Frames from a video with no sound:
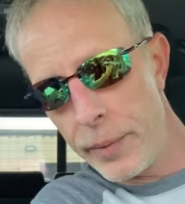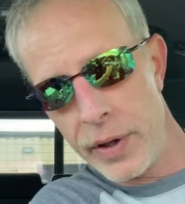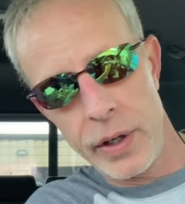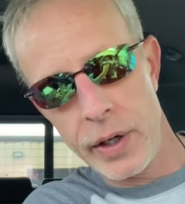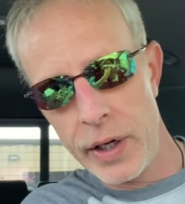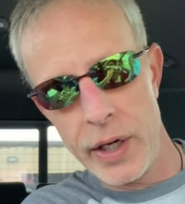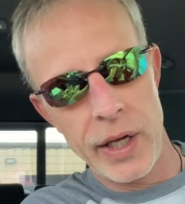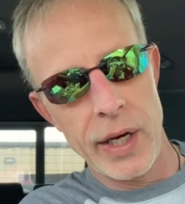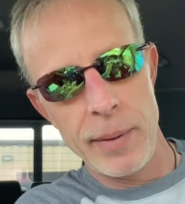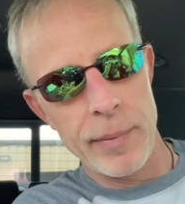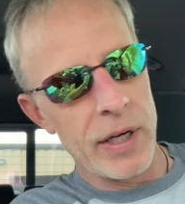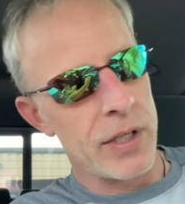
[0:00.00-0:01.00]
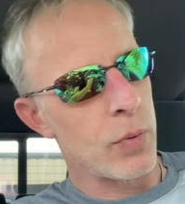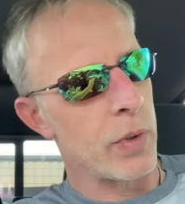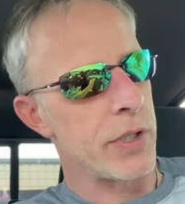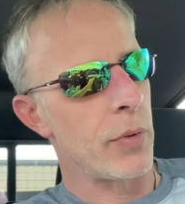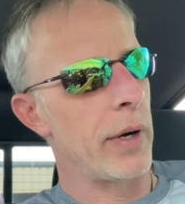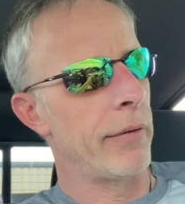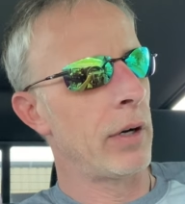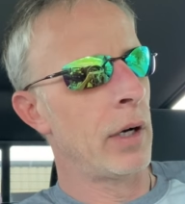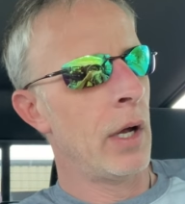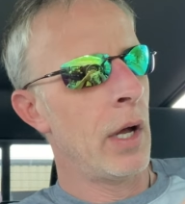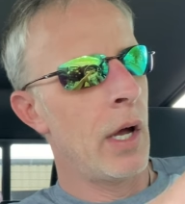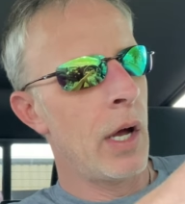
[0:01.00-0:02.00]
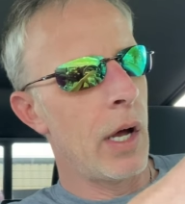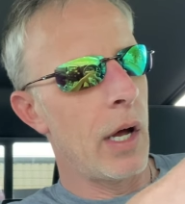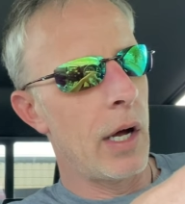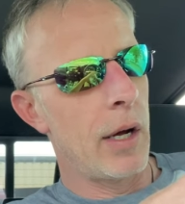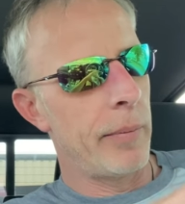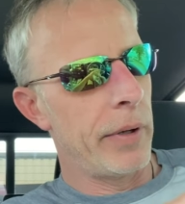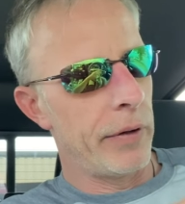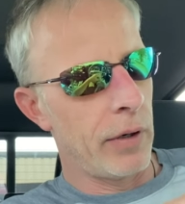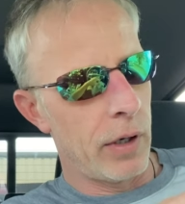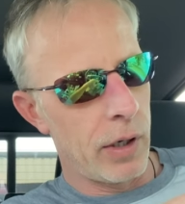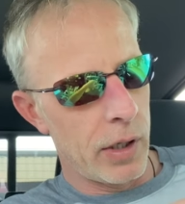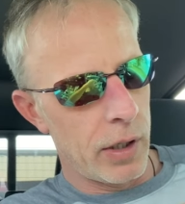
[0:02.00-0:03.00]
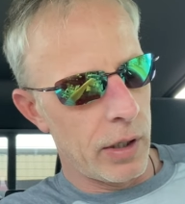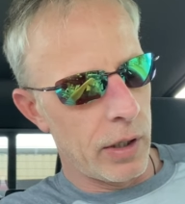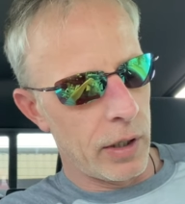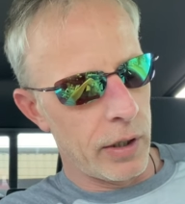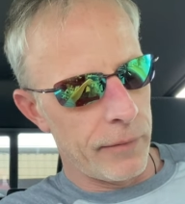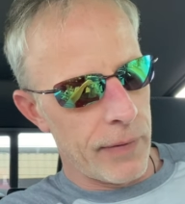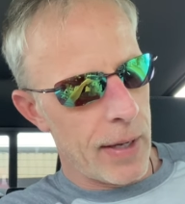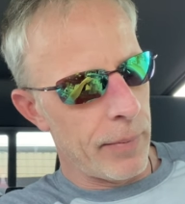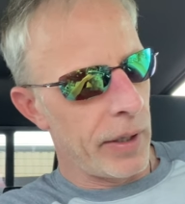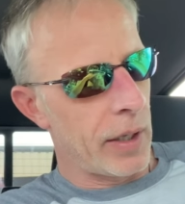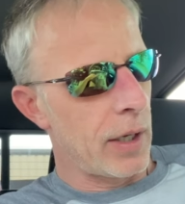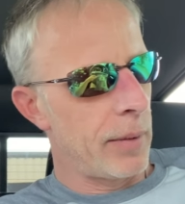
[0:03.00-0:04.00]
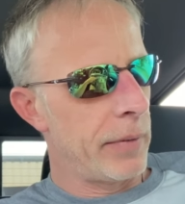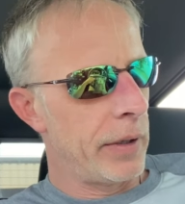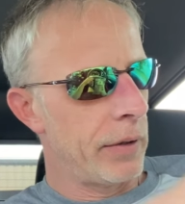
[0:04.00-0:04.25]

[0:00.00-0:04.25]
in, in any means whatsoever, uh, but they're a, a, good family company.